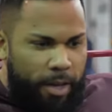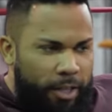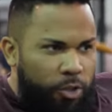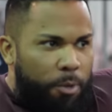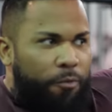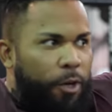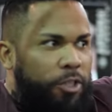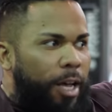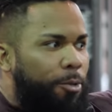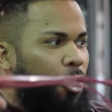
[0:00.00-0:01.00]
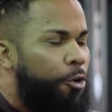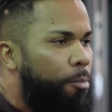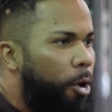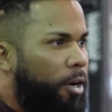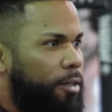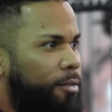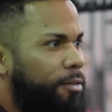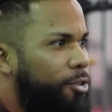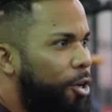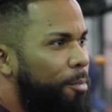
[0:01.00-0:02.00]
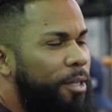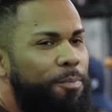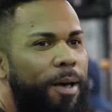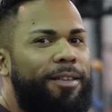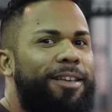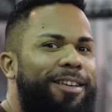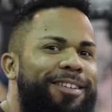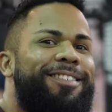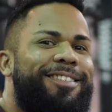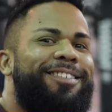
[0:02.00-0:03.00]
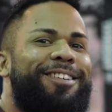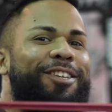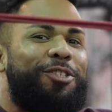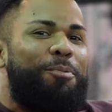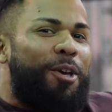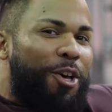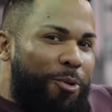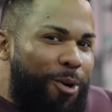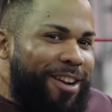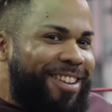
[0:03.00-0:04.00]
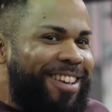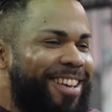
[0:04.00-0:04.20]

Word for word: Yeah, this will be a first time training with Martin, so I'm expecting to be a good one.